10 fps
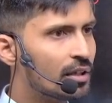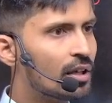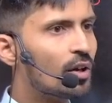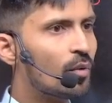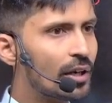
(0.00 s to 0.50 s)

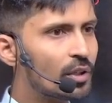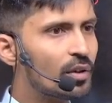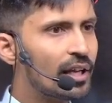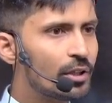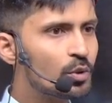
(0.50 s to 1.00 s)
what you
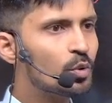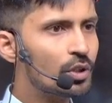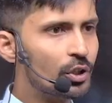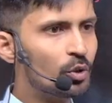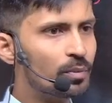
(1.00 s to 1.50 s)
write? 2
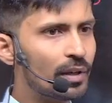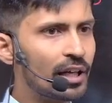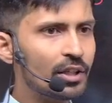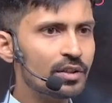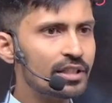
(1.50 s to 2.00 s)
cube, and
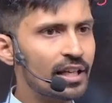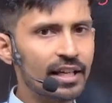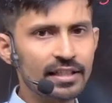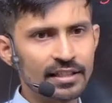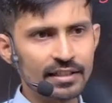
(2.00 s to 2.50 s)
you'll say
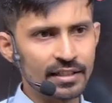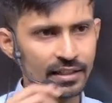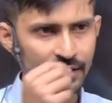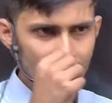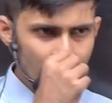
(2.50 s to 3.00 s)
x is 3.
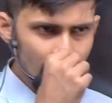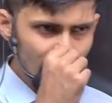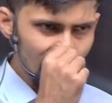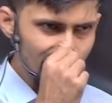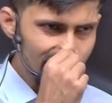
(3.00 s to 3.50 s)
Yes or no?
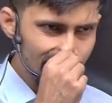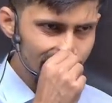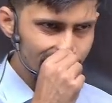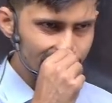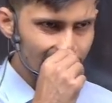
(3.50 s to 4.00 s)

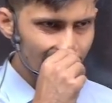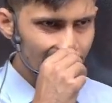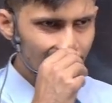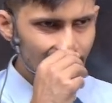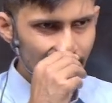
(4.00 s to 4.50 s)
Yes, na?
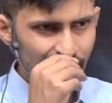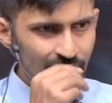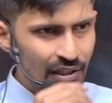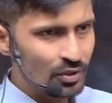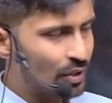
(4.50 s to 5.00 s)

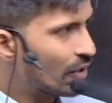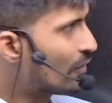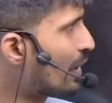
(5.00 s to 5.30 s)
So if I am